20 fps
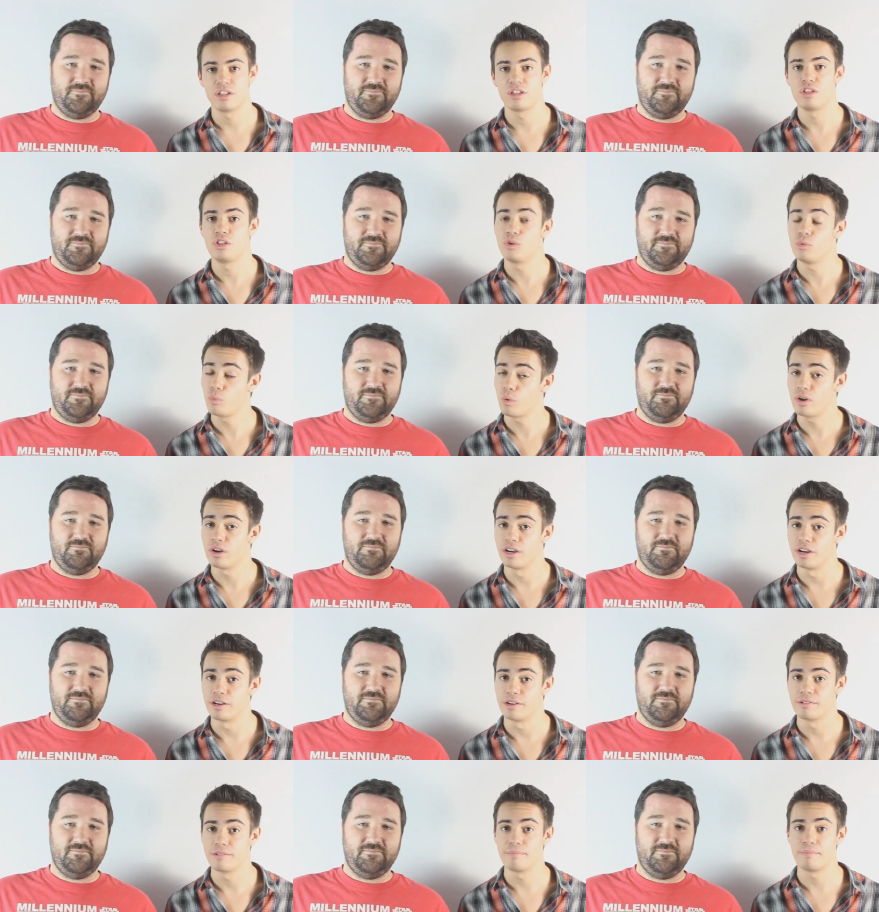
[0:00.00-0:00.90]
Speaker 1: You wouldn't,
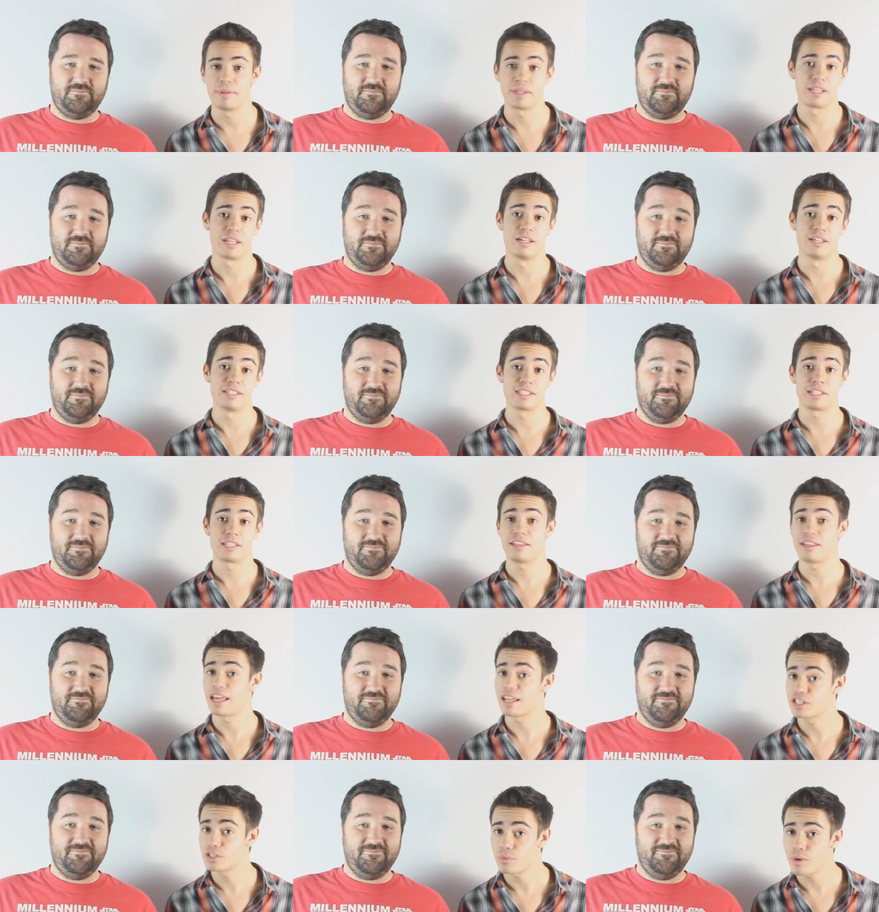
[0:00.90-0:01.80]
because
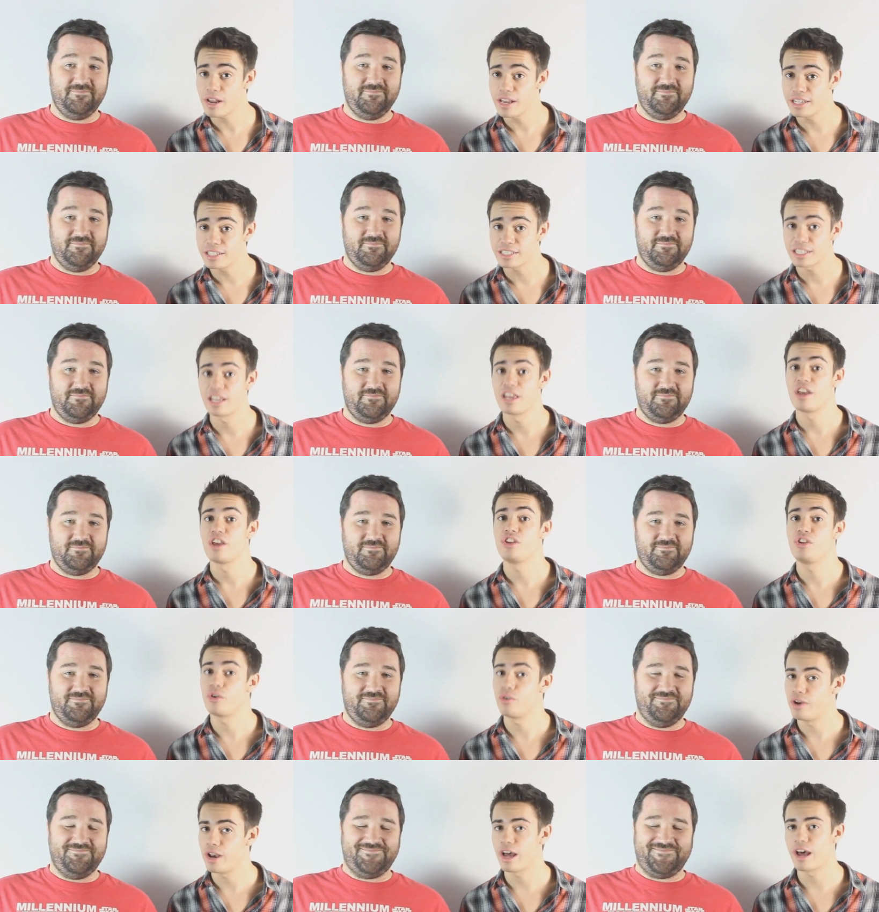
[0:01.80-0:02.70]
that's right,
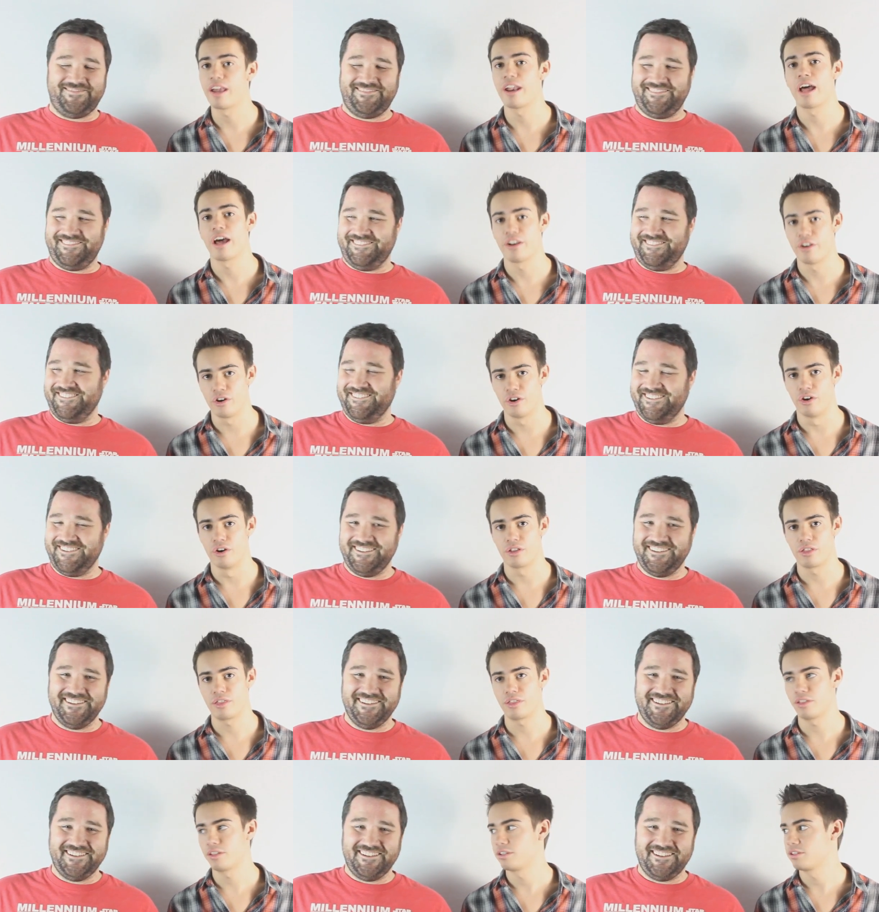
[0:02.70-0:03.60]
you're not on
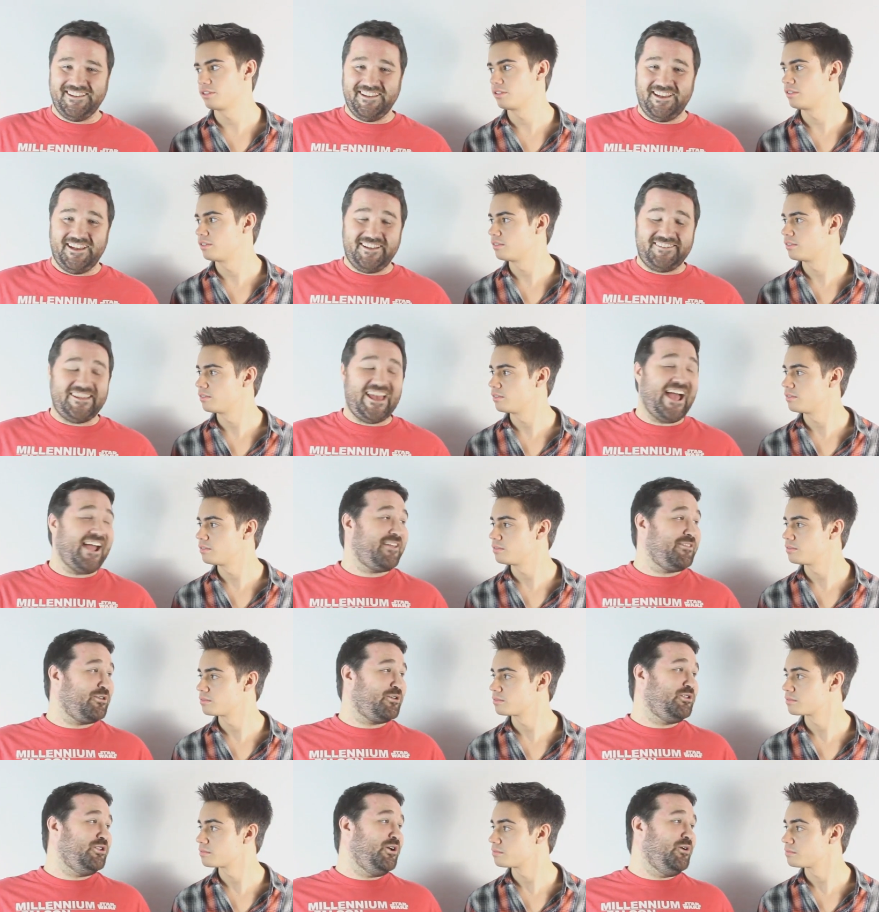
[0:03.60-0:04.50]
Earth.
Speaker 2: Attack
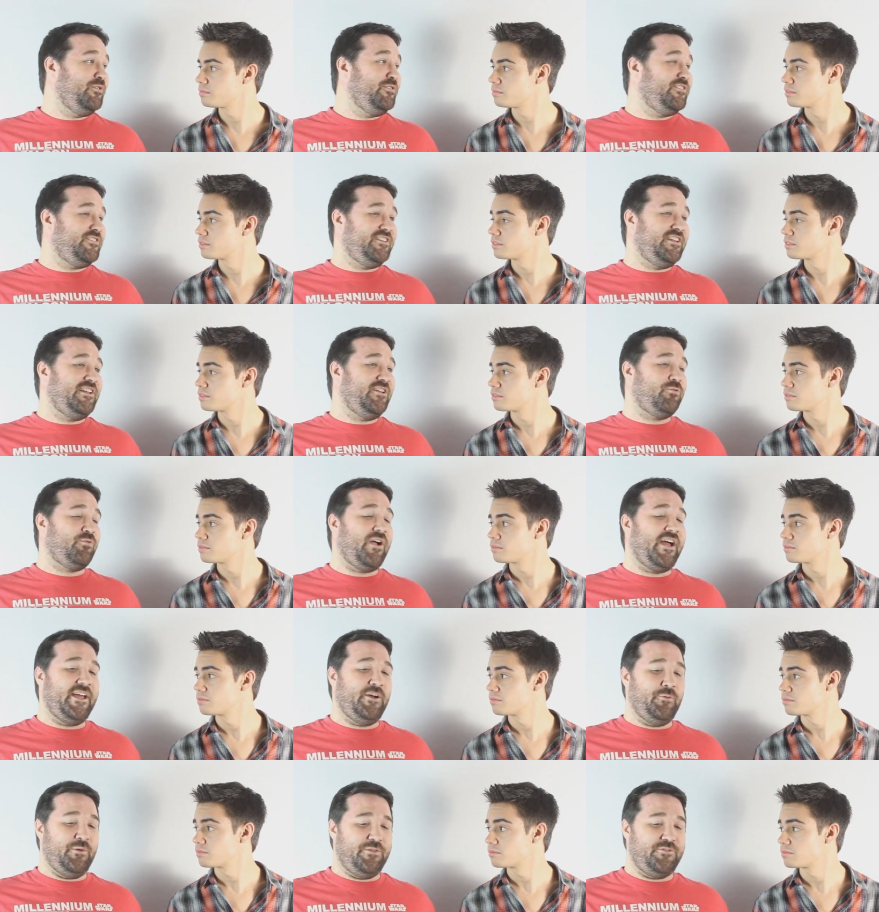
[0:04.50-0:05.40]
of the Clones did it
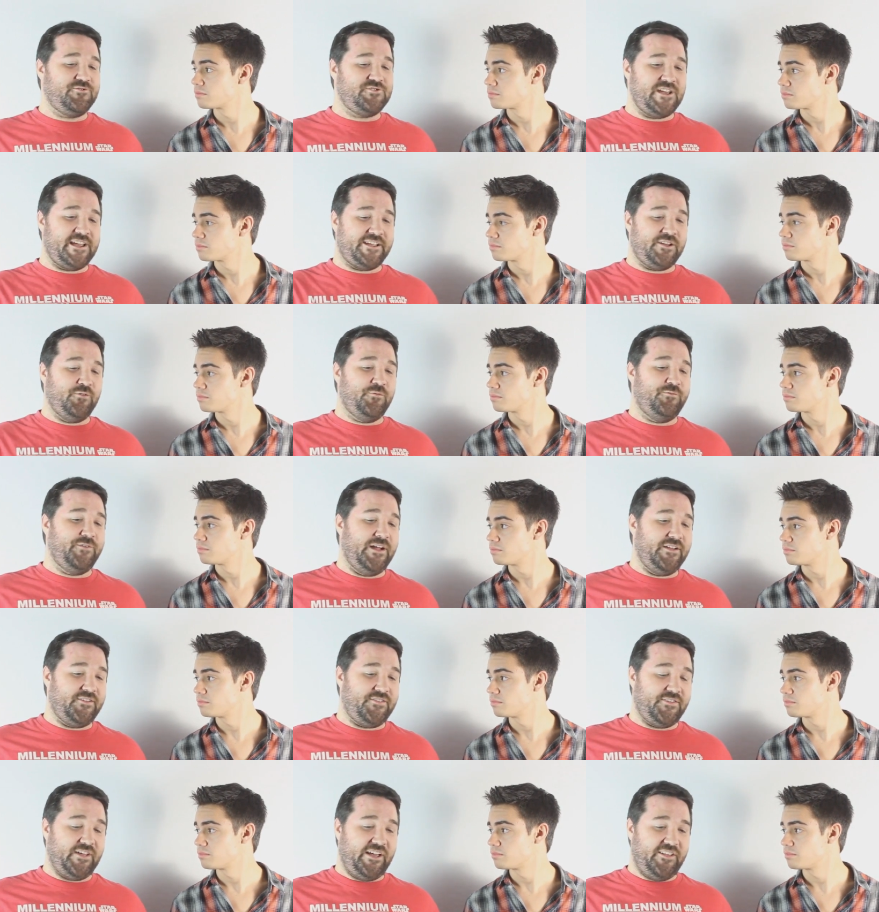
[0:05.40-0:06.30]
right with Jango
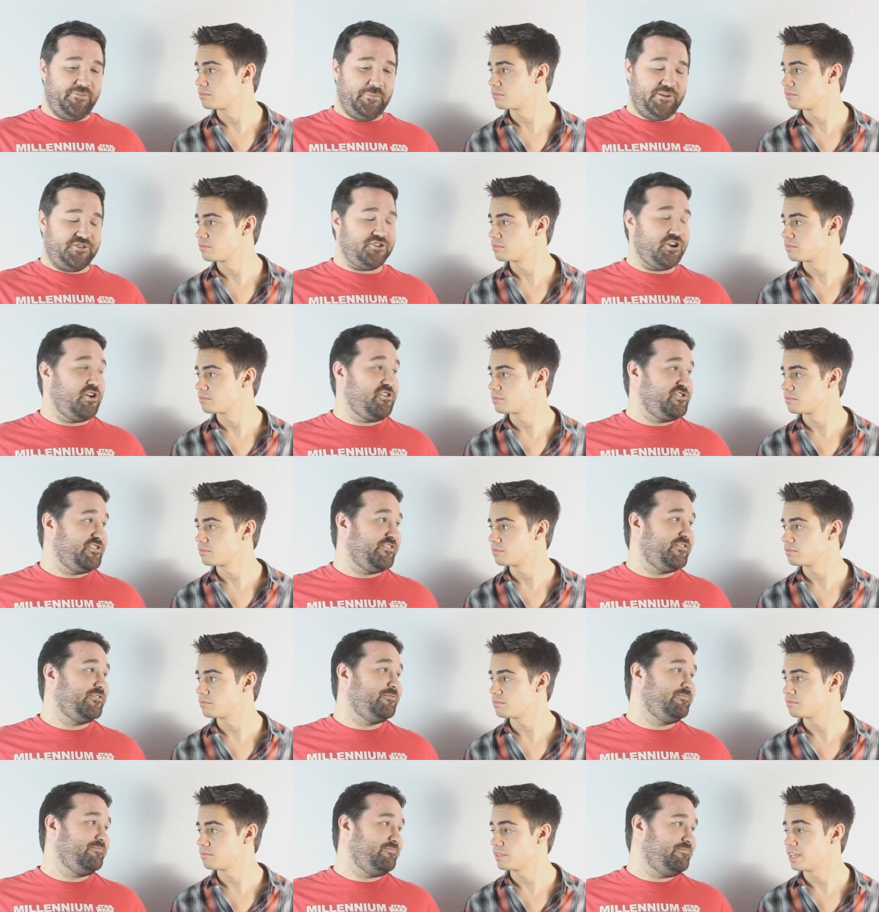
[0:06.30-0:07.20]
Fett's seismic
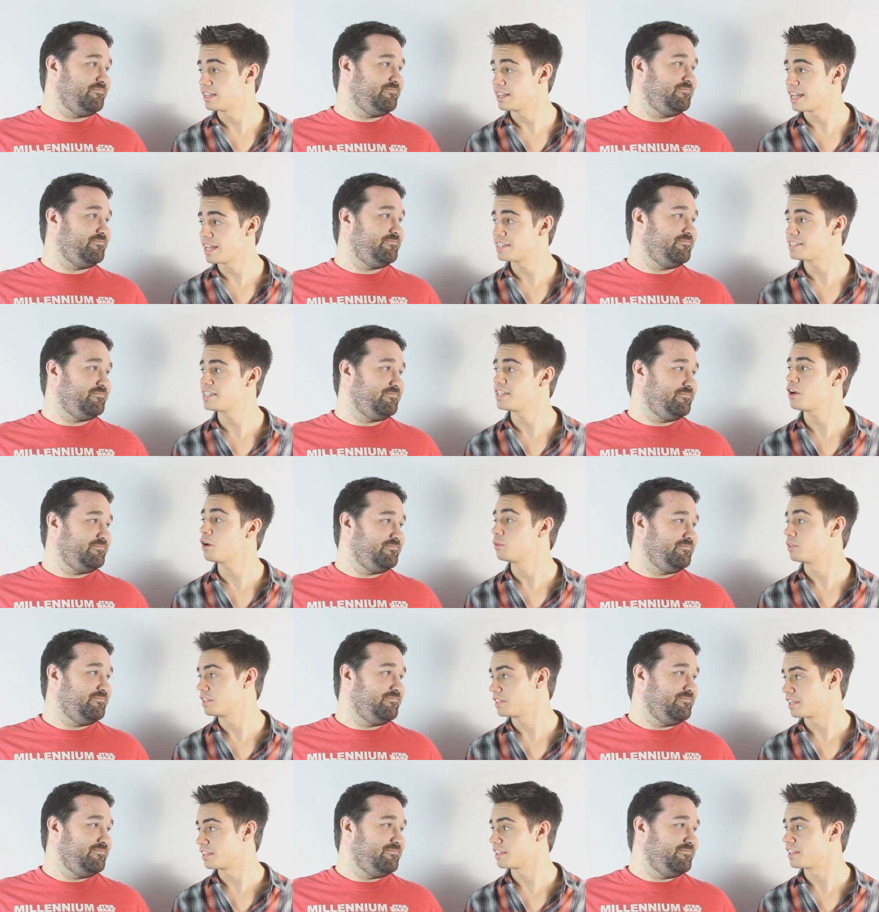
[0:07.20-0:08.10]
charges. And that's the
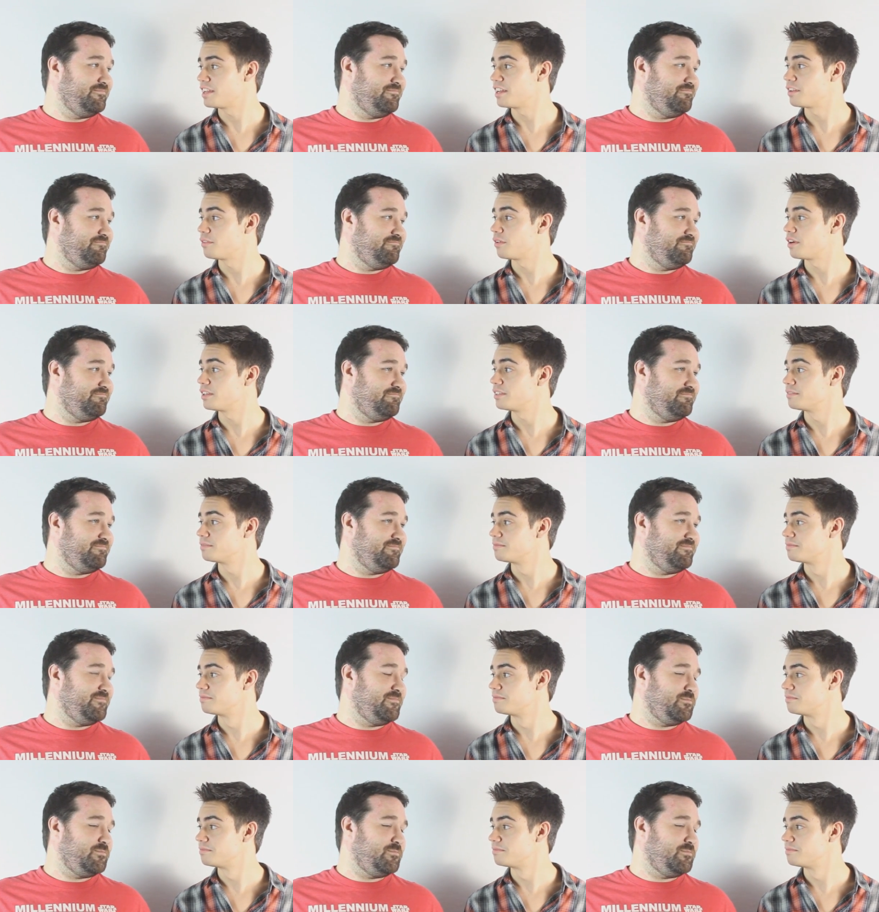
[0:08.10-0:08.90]
only thing they did right.